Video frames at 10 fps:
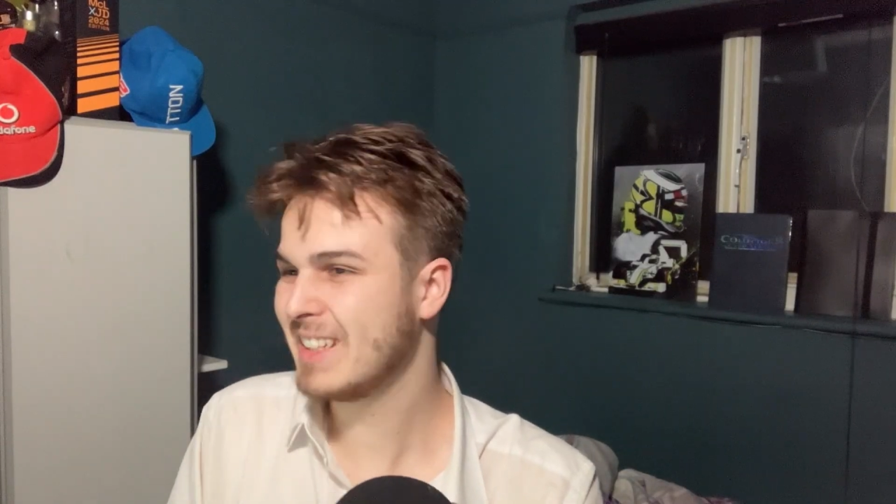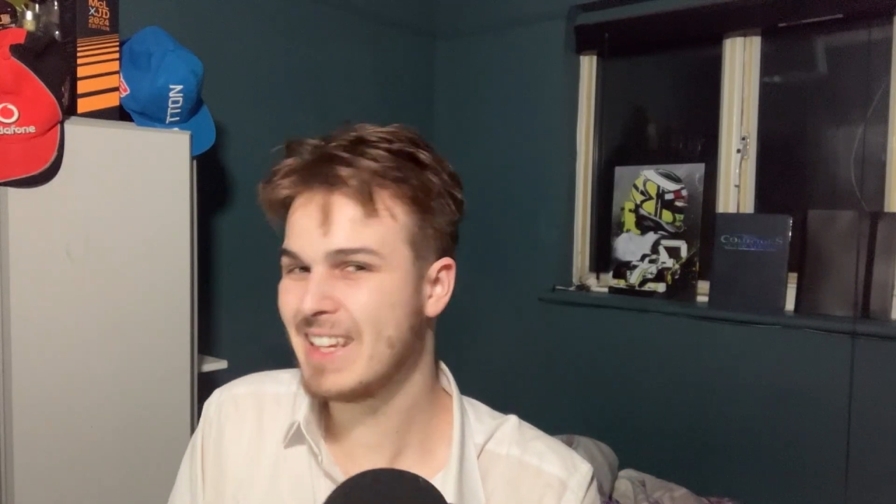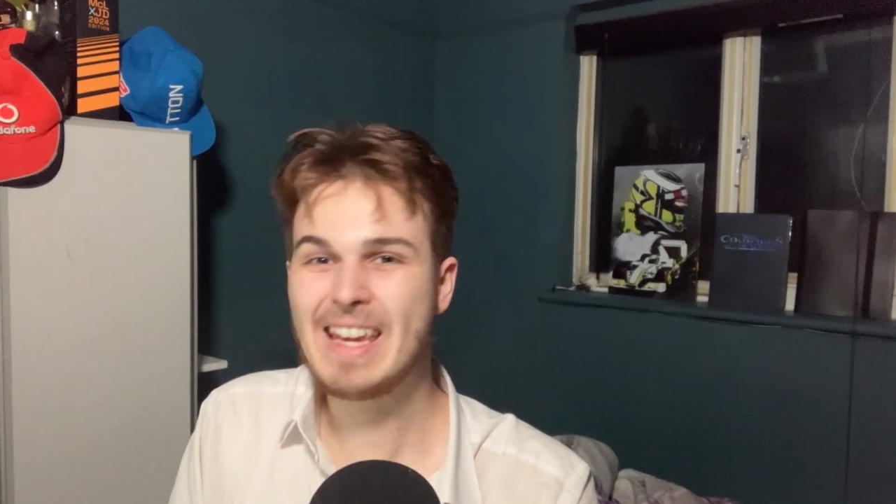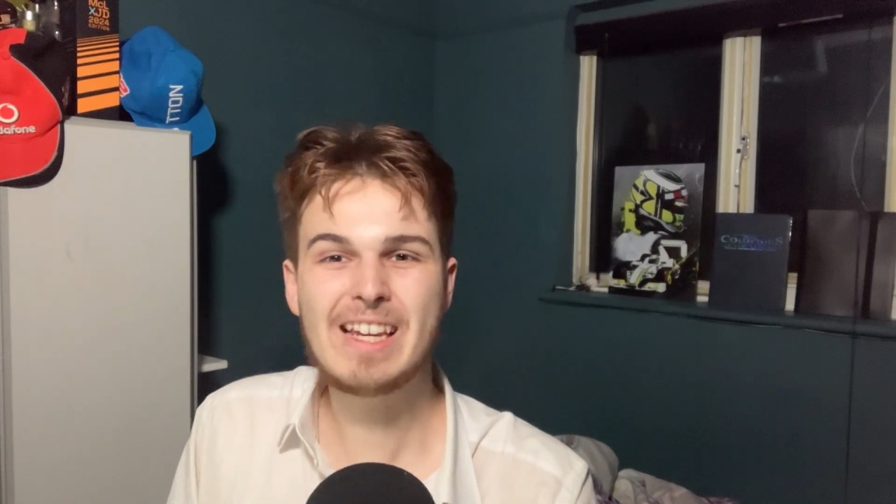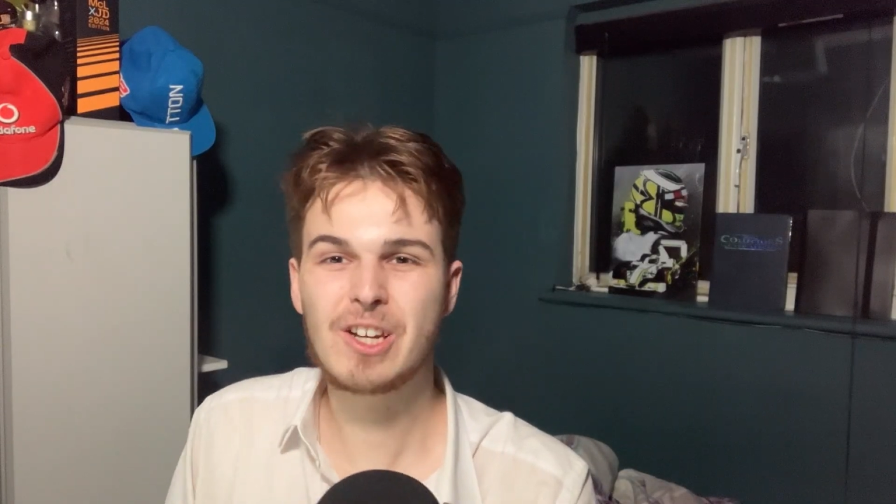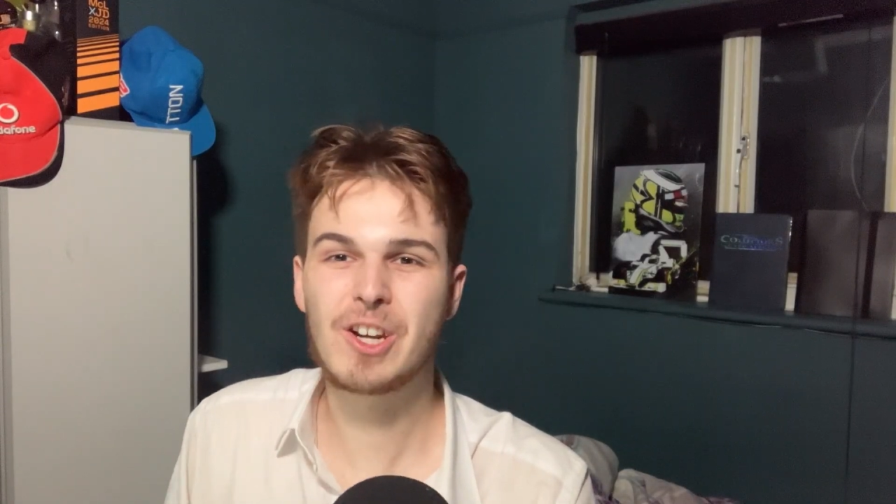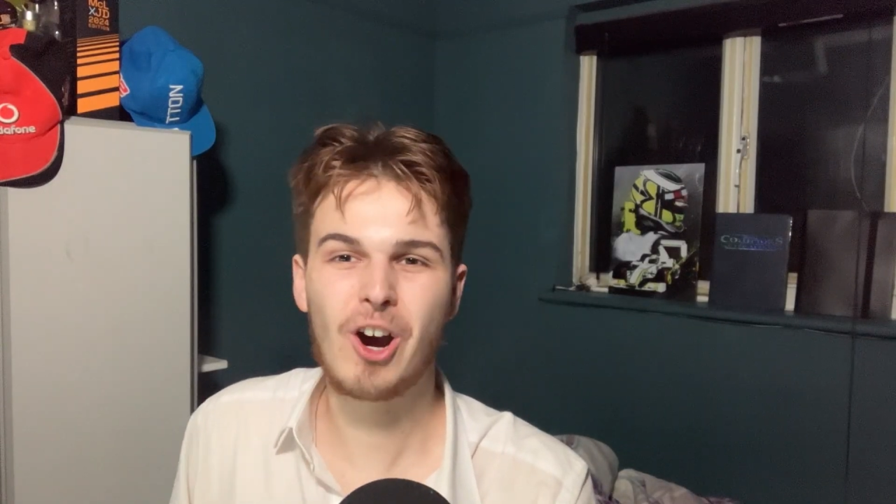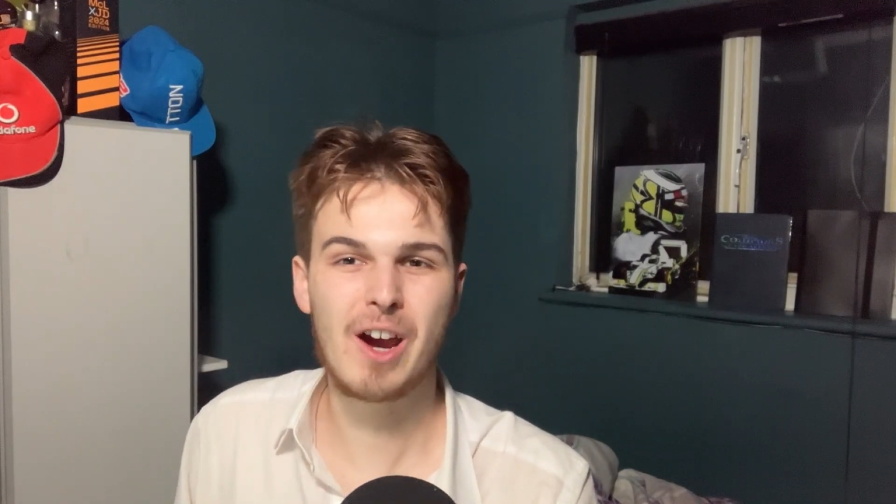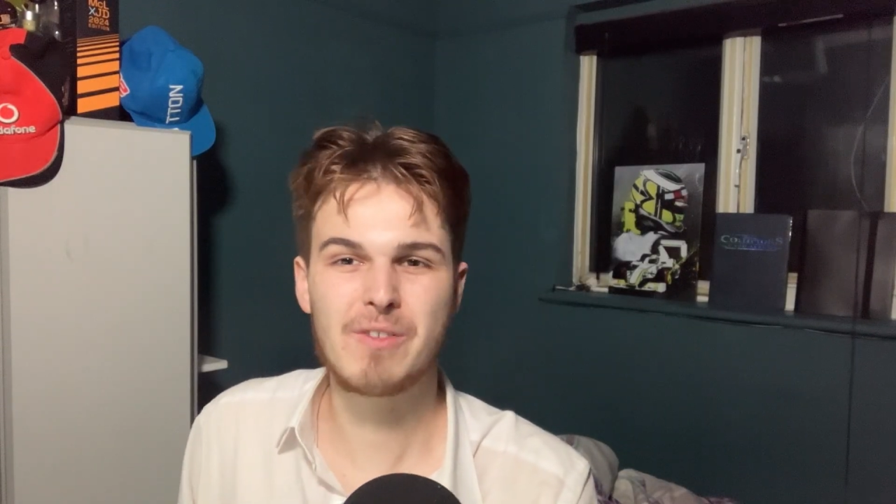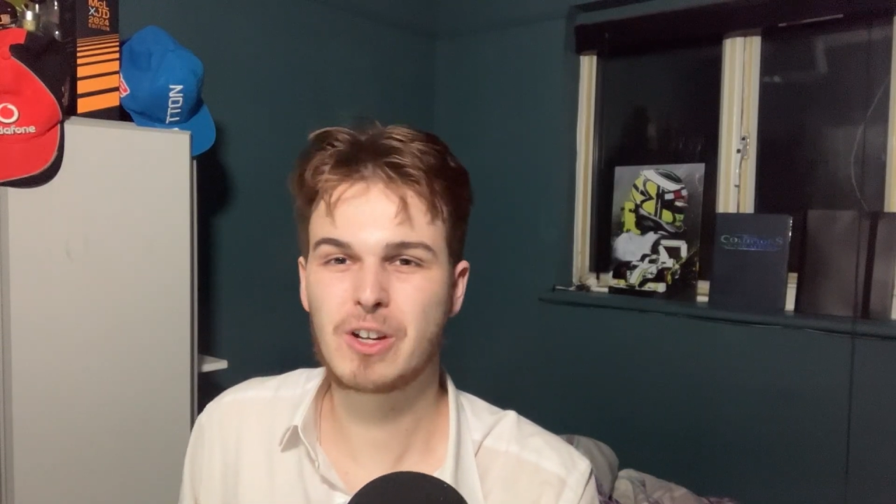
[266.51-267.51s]
He could
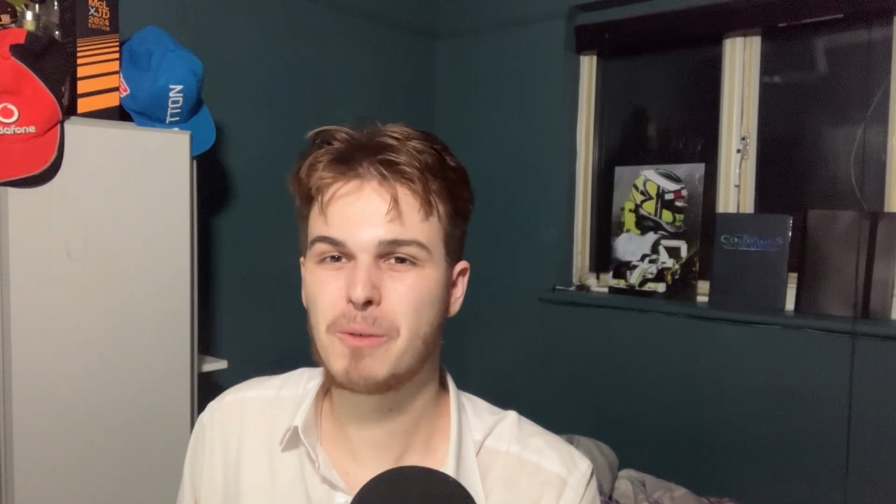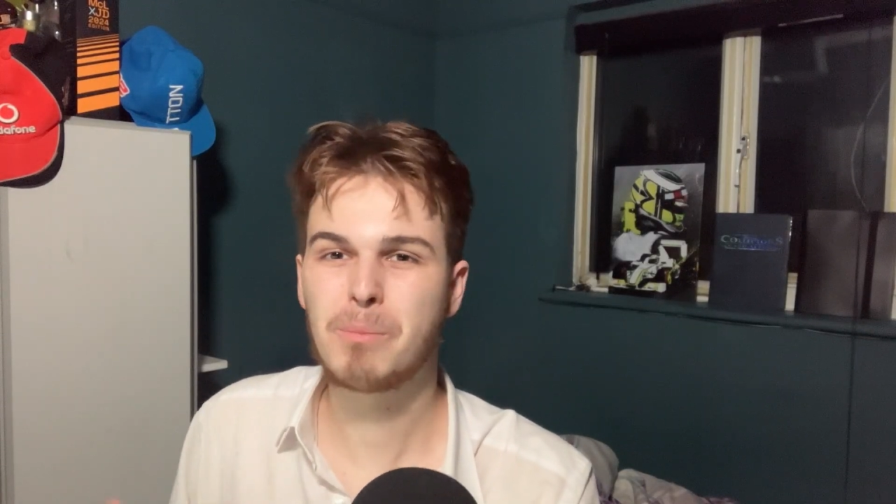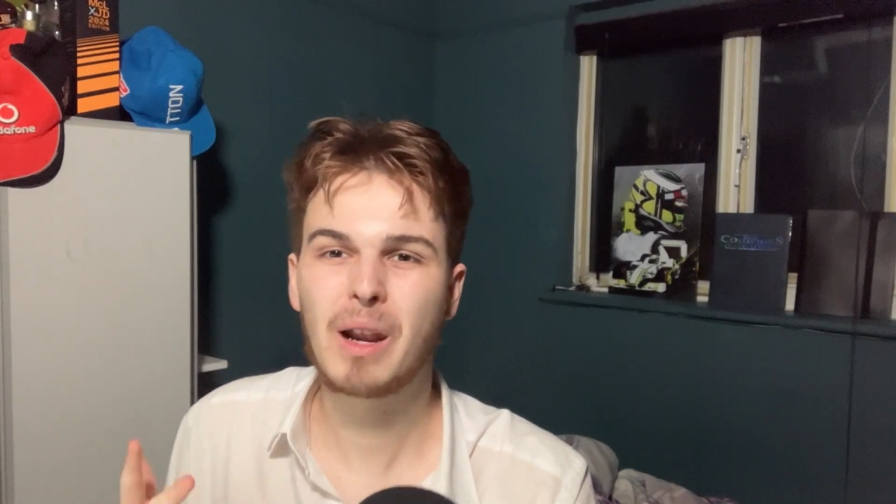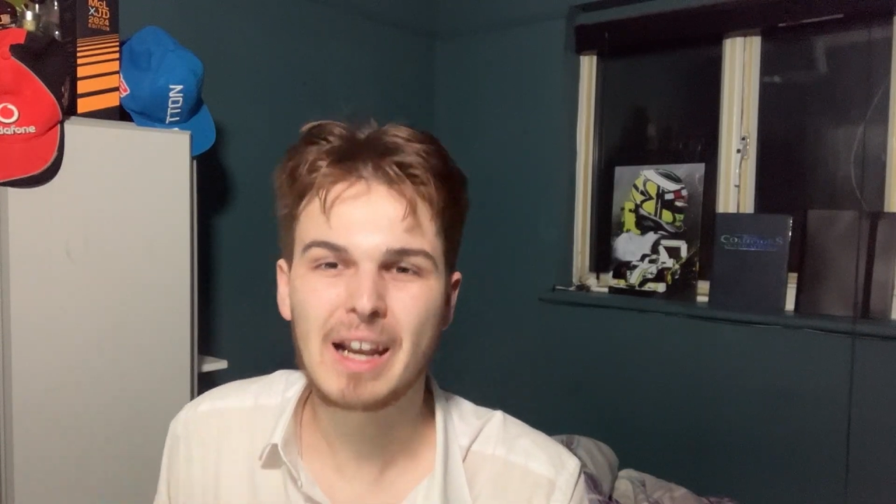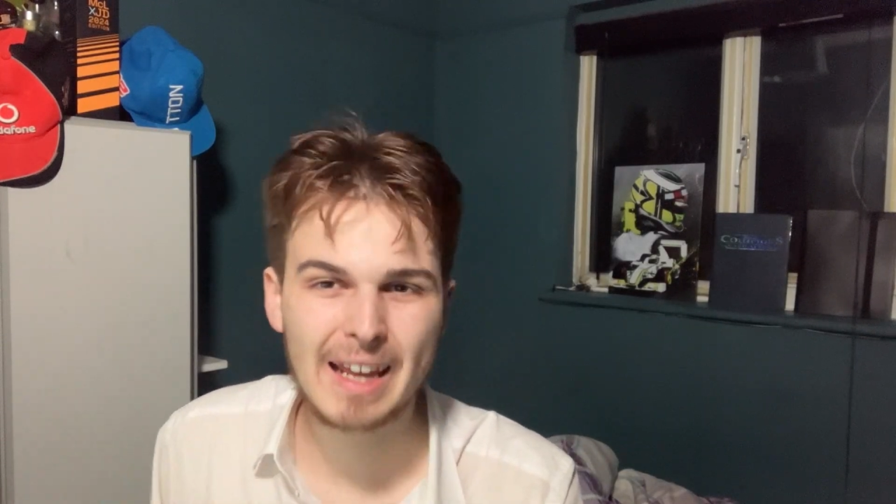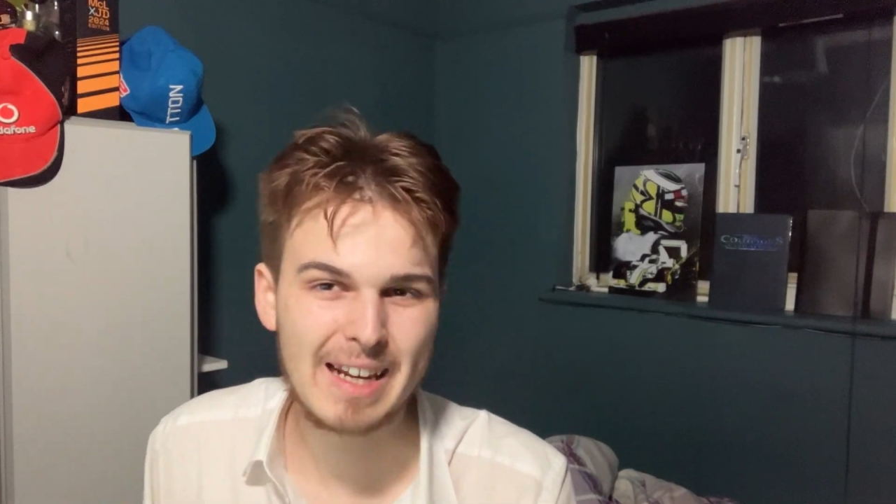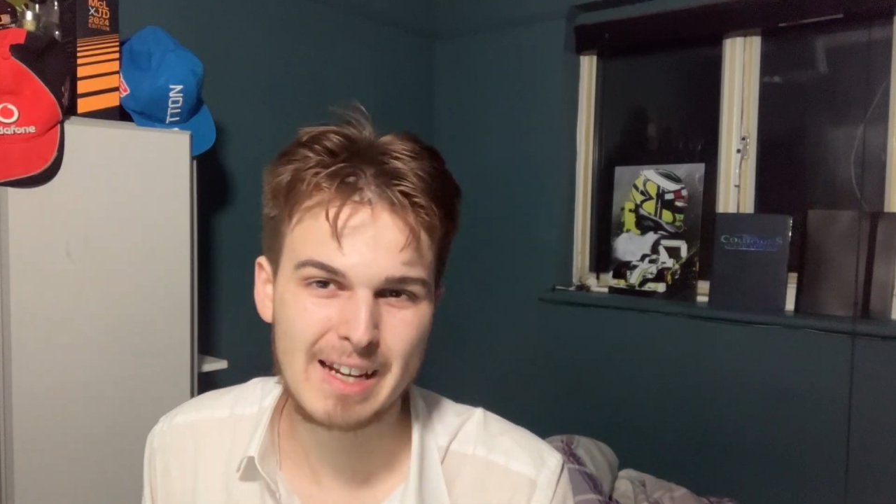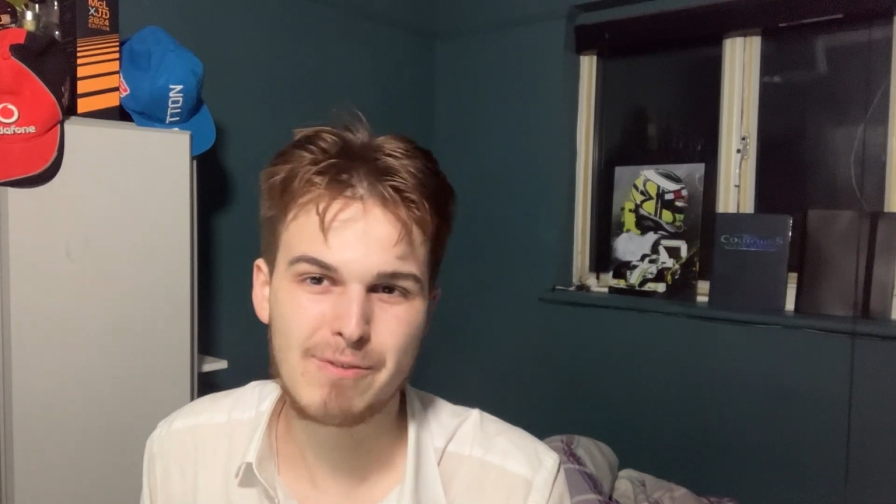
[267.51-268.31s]
either completely